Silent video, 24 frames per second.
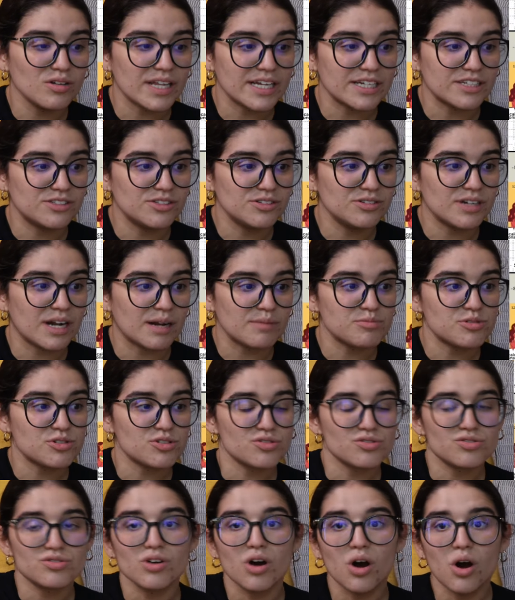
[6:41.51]
Like, dude, I'm
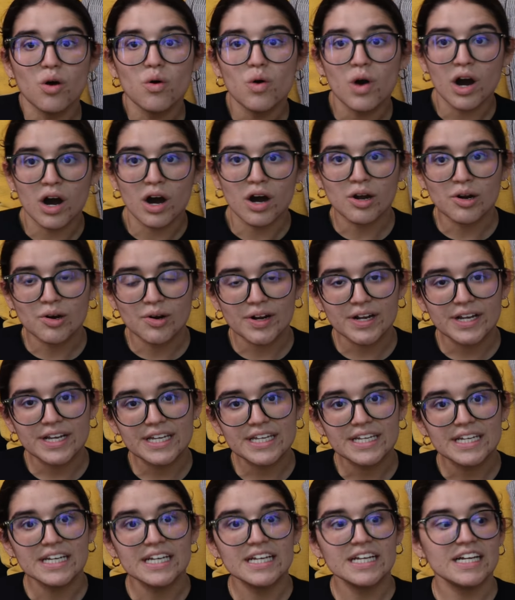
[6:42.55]
so
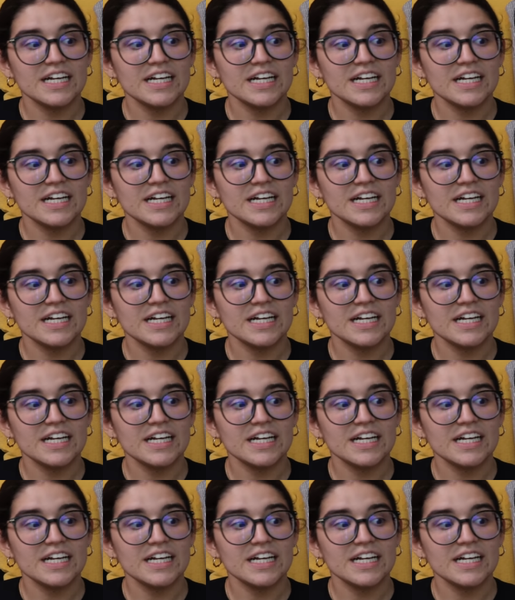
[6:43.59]
hungry.